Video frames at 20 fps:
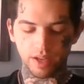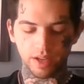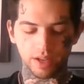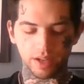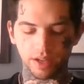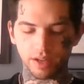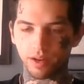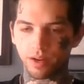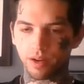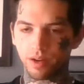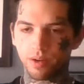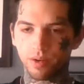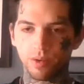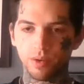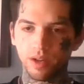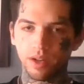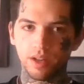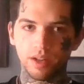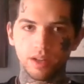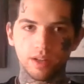you
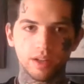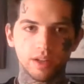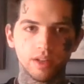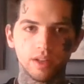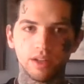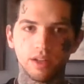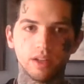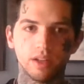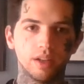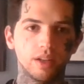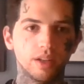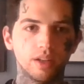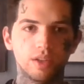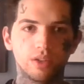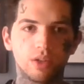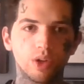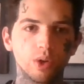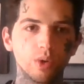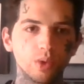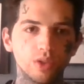know,
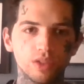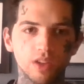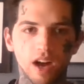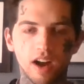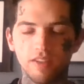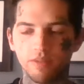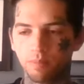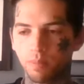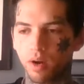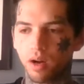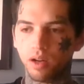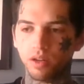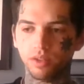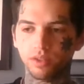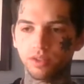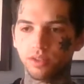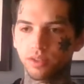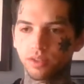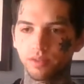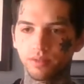two
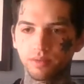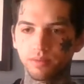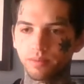softballs.